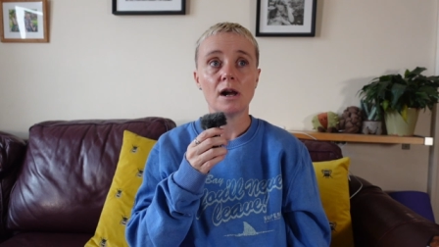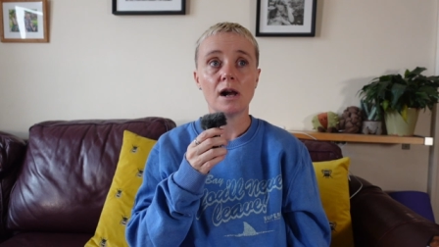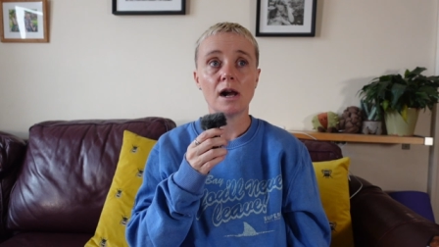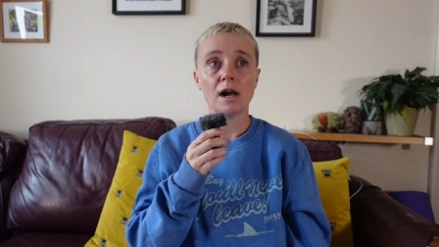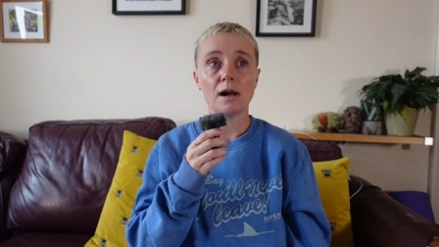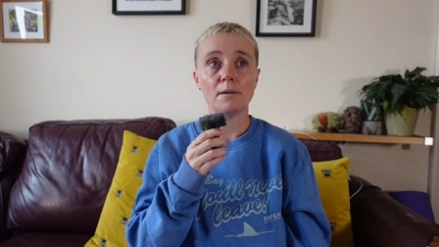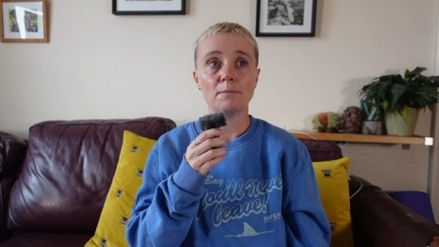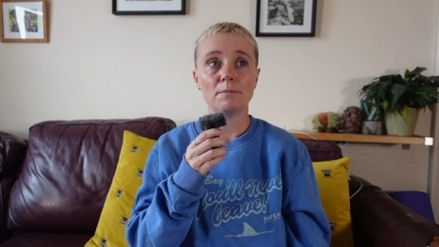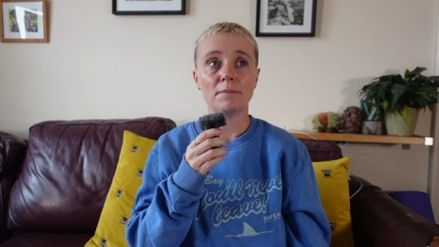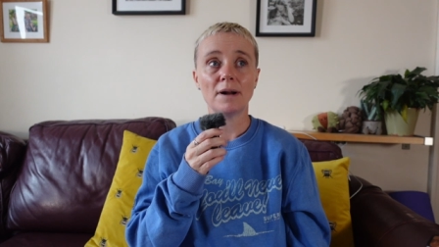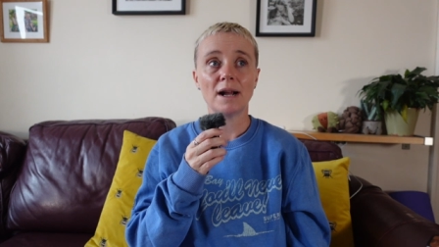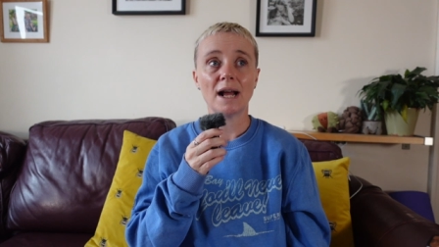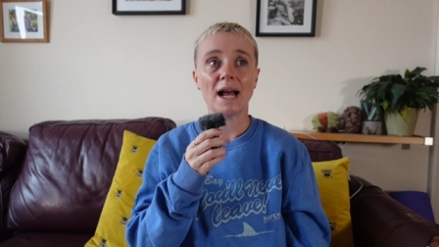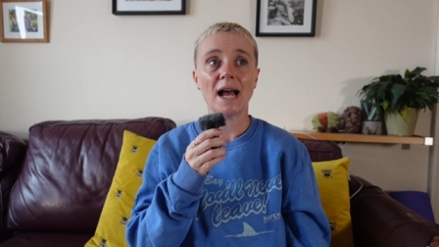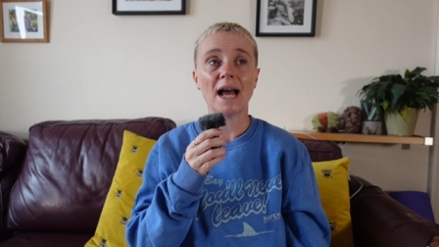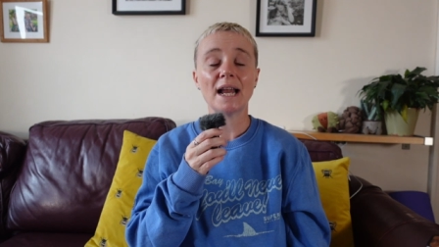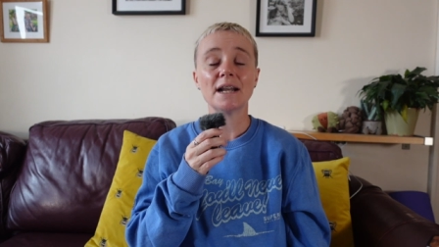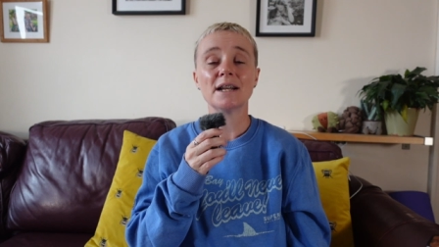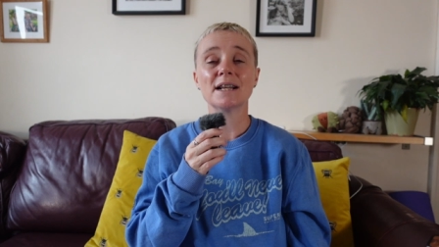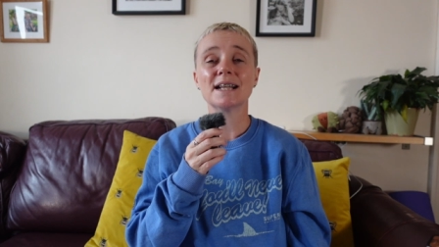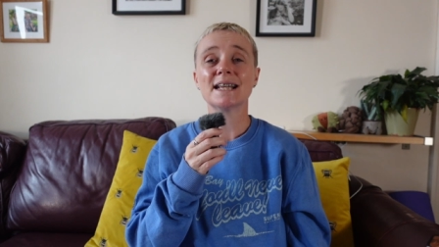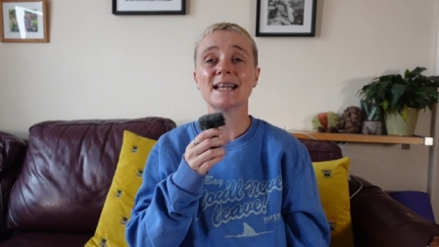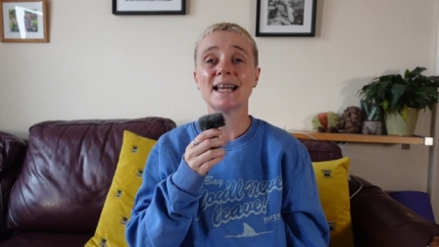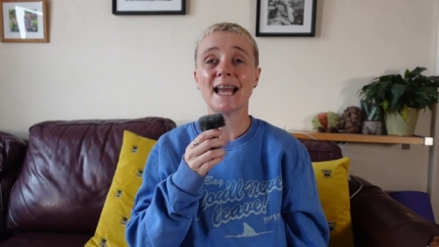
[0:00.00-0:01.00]

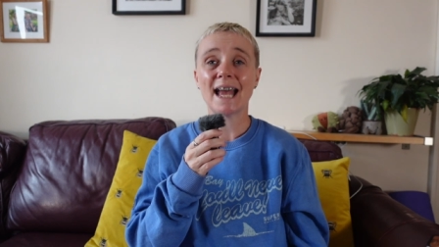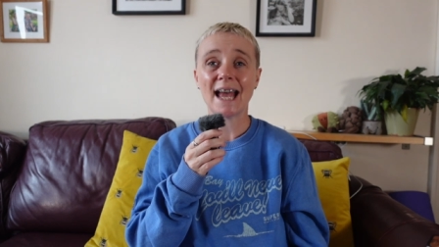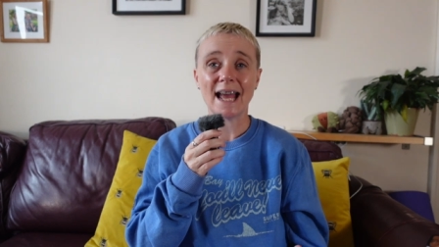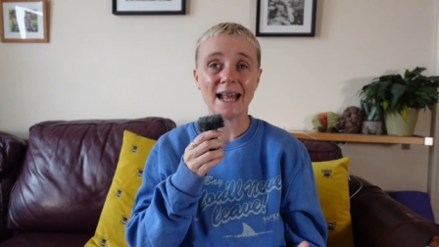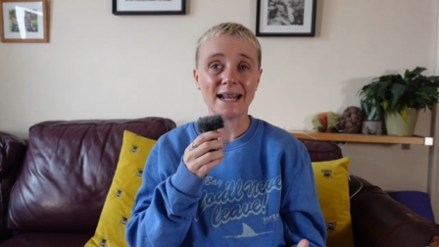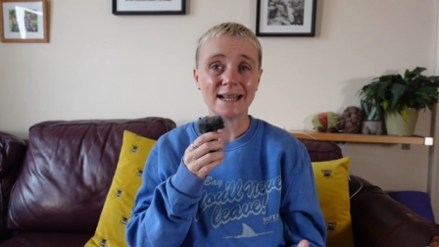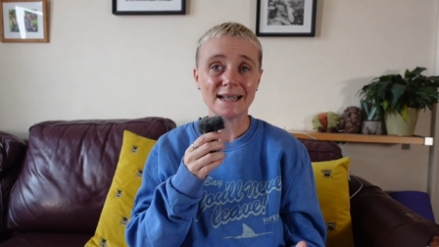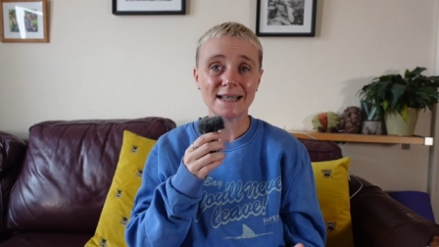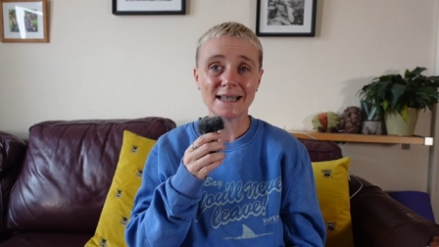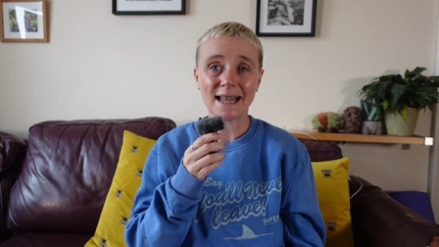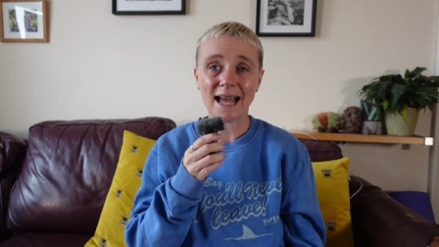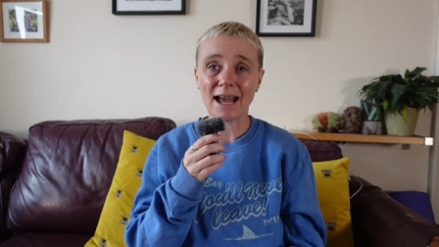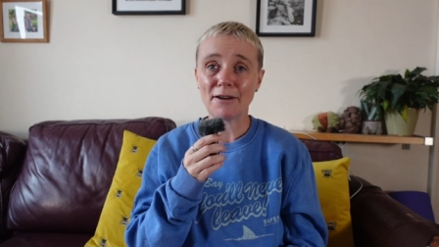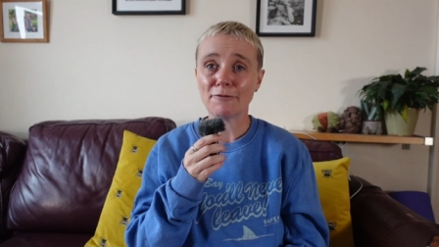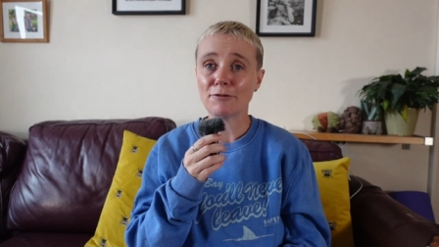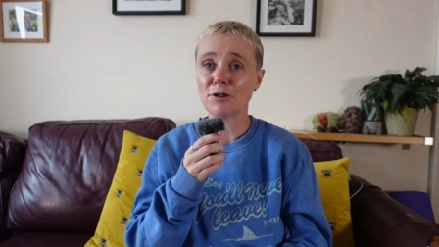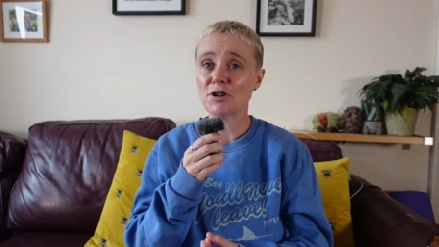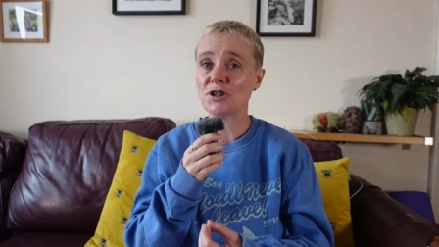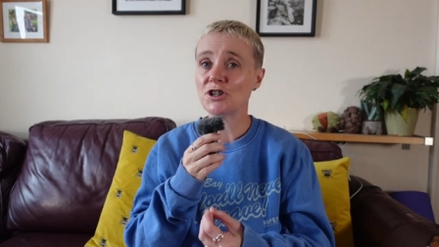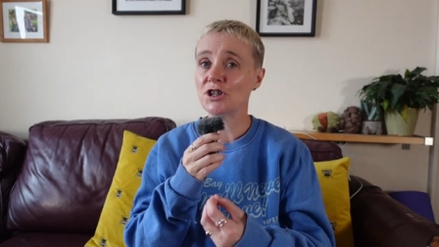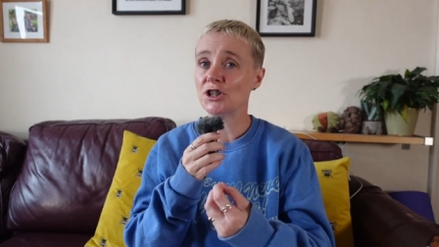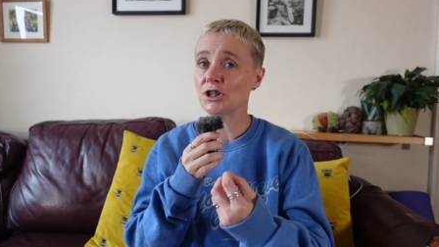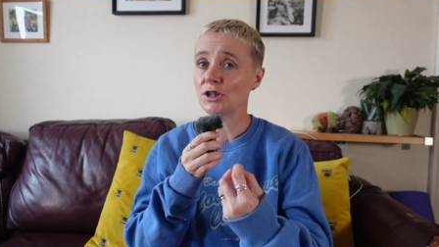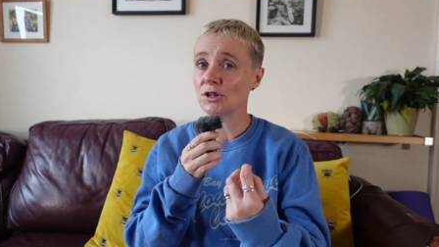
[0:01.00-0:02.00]
And again, that
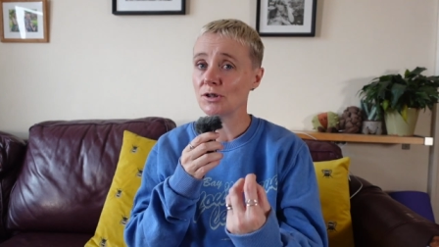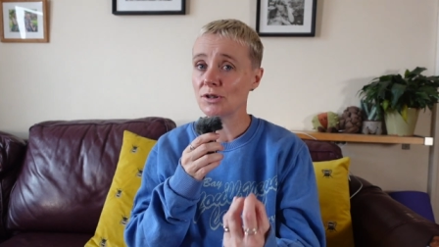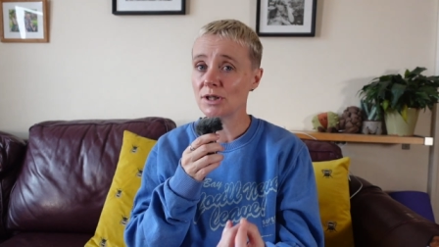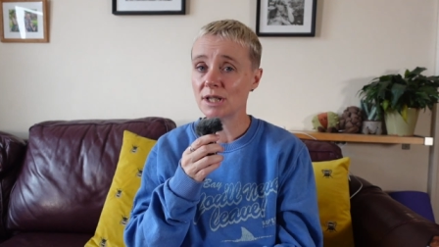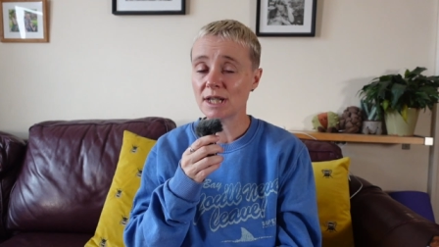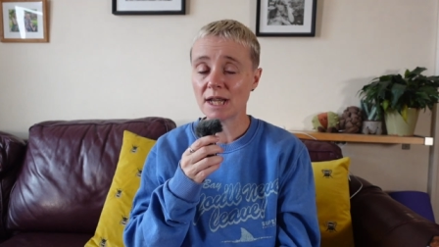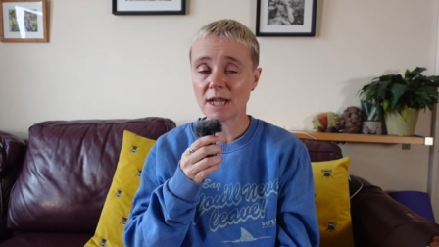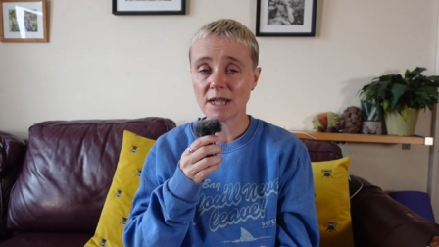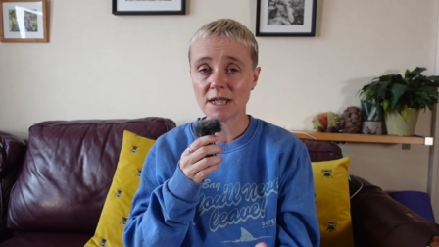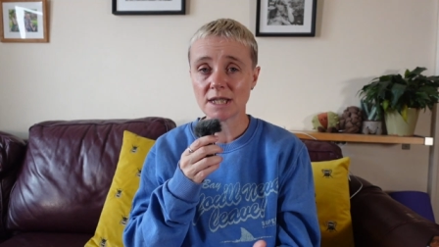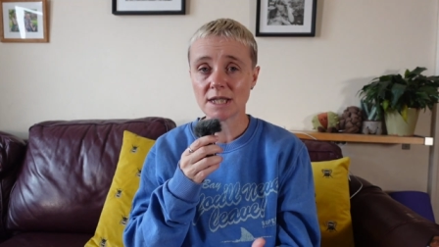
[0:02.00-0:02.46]
reducing